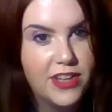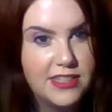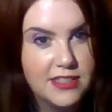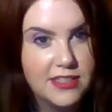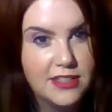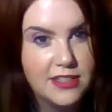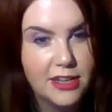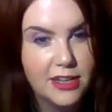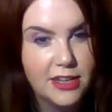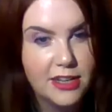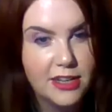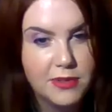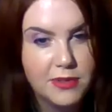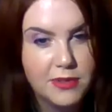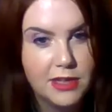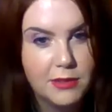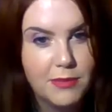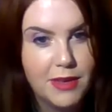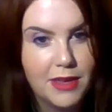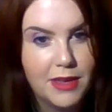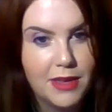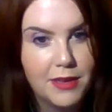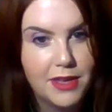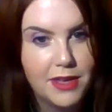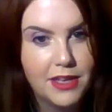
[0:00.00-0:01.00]
face type
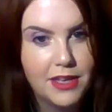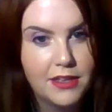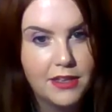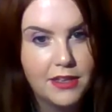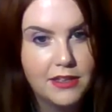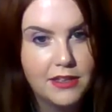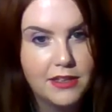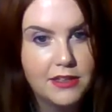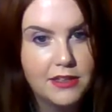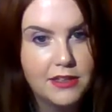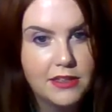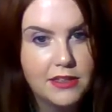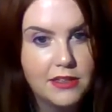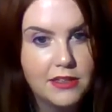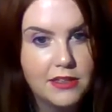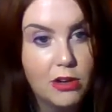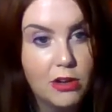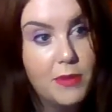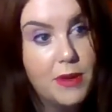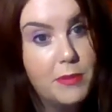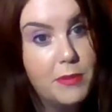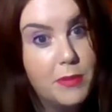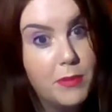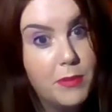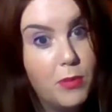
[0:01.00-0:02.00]
thing, maybe.
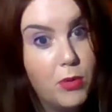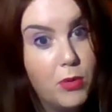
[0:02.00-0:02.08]
Or maybe.